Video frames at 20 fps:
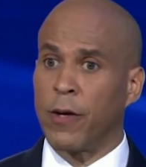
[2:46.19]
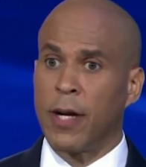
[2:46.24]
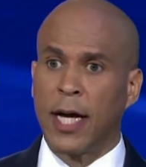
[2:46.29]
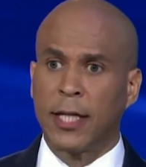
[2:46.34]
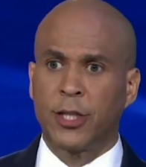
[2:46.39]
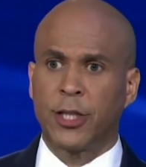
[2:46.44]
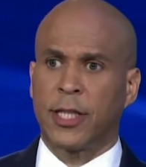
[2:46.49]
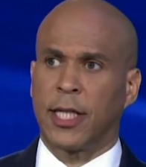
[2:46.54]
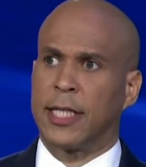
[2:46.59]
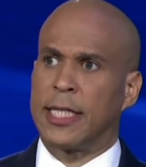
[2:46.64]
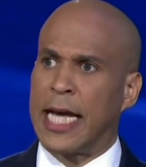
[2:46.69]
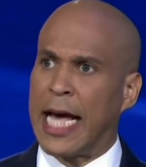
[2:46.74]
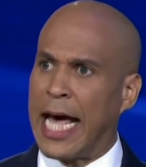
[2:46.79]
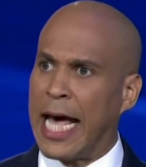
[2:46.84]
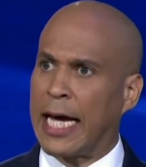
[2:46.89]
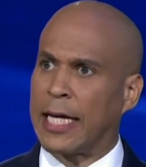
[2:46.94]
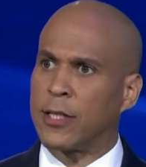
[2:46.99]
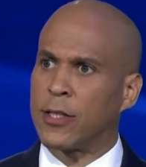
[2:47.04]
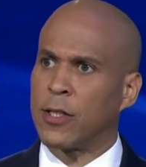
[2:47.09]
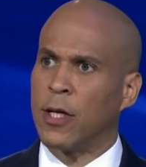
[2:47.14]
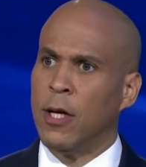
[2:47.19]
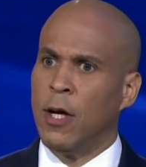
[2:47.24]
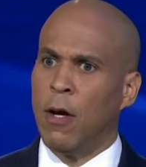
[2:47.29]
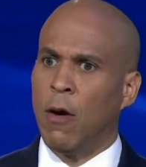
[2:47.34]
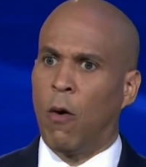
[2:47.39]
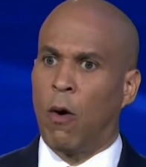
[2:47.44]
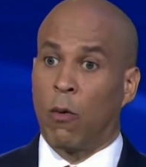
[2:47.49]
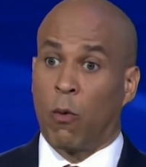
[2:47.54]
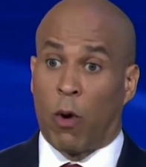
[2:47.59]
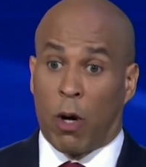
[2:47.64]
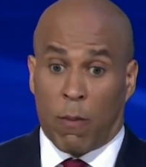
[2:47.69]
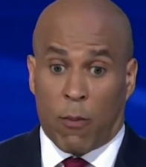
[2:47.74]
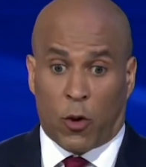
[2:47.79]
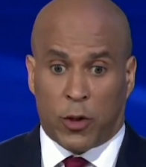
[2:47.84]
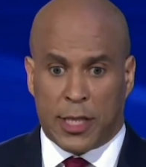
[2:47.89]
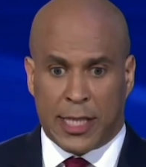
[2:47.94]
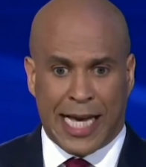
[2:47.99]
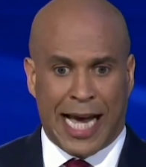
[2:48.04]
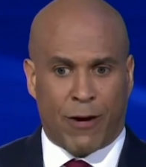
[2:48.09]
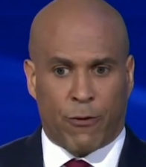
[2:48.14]
They're not just attacks on one of
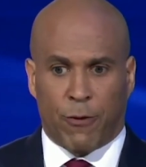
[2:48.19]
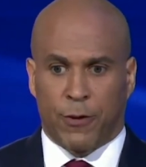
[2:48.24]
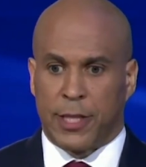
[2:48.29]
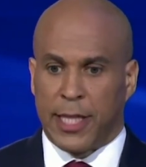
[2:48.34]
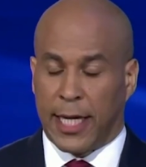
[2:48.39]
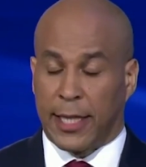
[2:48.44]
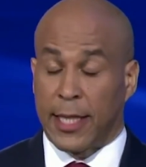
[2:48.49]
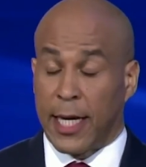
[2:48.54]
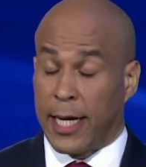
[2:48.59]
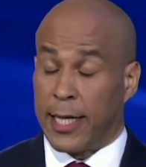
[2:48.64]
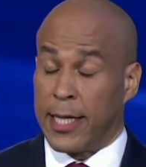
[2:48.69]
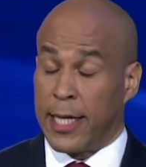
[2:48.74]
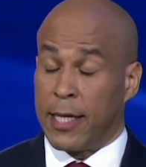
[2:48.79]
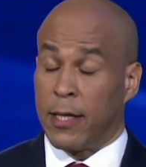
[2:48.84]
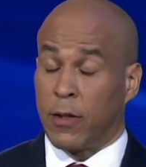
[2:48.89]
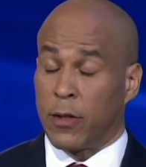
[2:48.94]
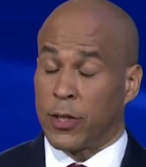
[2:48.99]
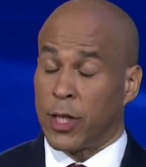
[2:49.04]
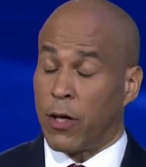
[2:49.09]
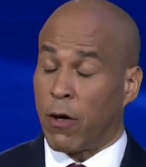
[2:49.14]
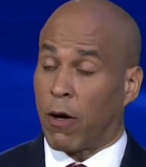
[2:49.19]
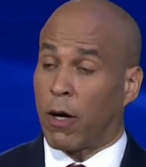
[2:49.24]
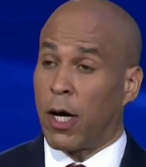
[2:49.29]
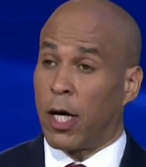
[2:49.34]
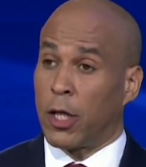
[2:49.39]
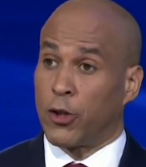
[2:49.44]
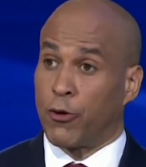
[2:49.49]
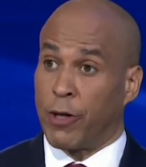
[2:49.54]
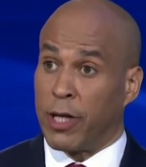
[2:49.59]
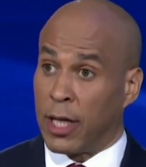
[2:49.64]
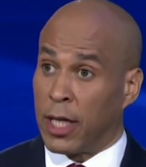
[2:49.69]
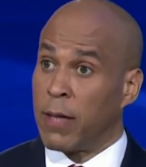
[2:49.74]
the most sacrosanct ideals in our country,